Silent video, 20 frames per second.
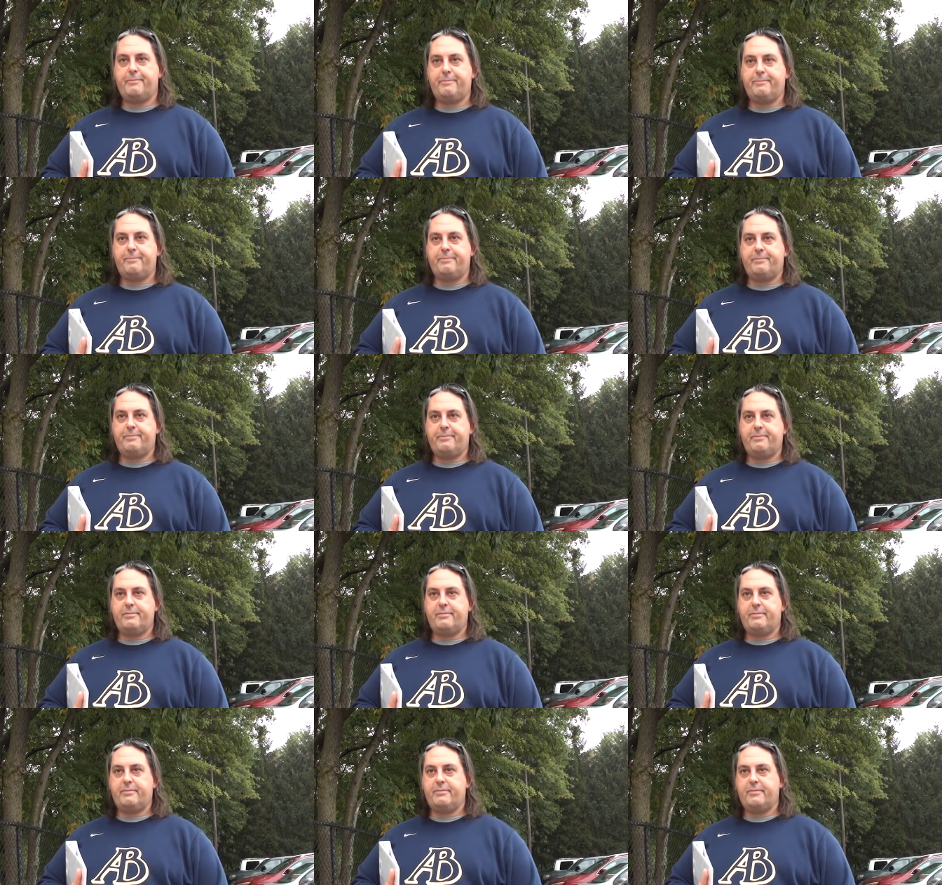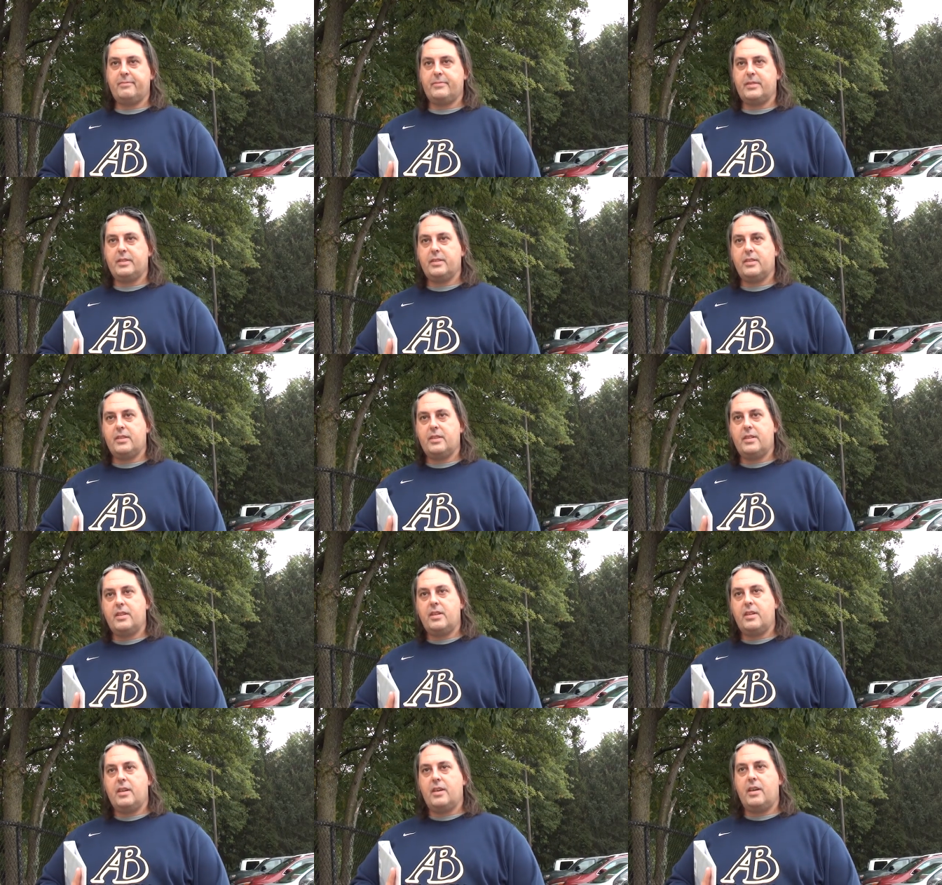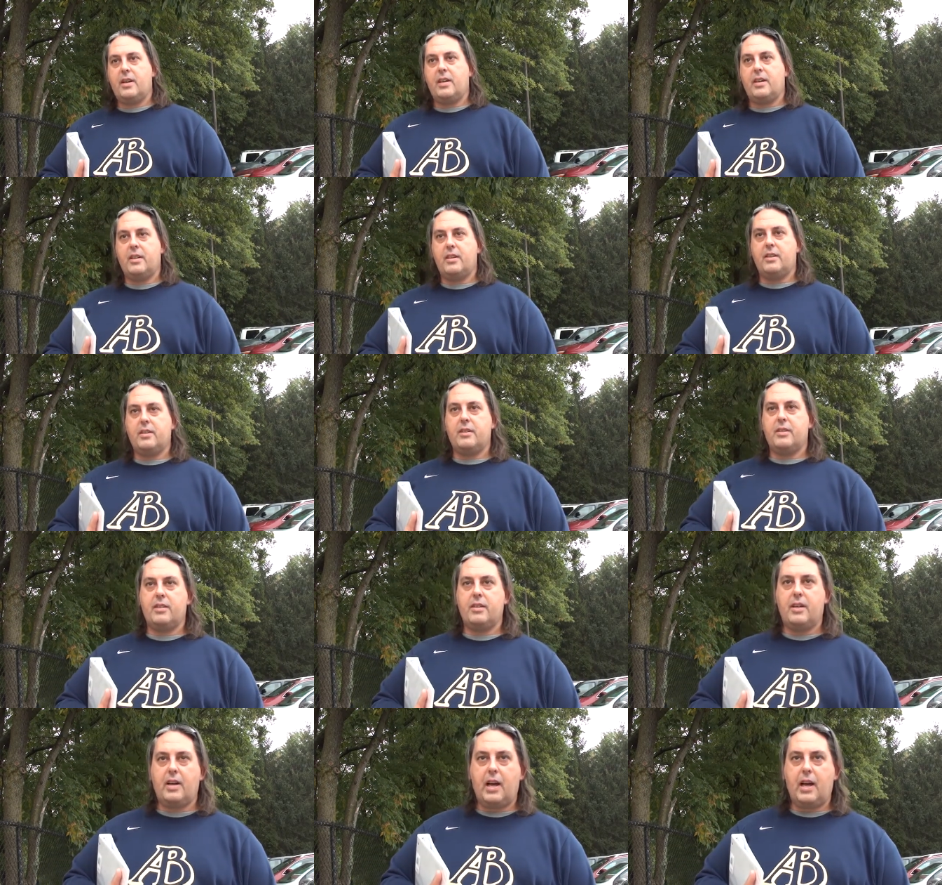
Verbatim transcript: what are you looking for as far as recruits in there?